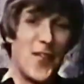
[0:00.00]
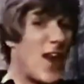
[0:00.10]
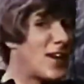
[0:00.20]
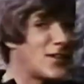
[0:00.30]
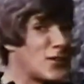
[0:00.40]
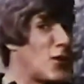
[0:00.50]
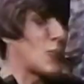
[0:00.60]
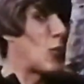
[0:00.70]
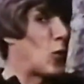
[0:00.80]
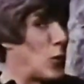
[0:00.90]
and that is
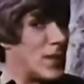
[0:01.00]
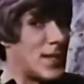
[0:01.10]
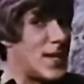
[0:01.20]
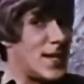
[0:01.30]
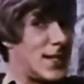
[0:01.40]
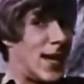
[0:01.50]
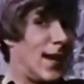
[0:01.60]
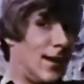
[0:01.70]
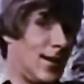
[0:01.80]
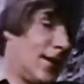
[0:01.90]
not always easy.